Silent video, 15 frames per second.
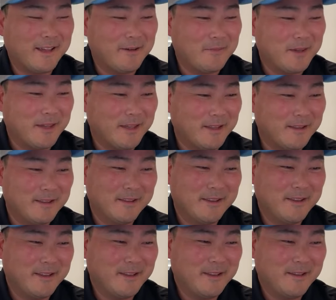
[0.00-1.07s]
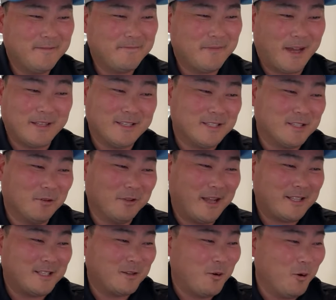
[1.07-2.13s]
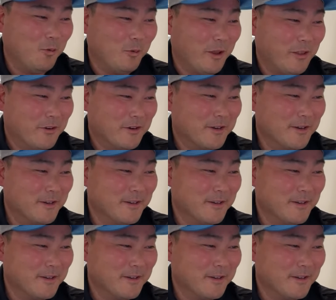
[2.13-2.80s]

I mean, I just don't like the cold weather.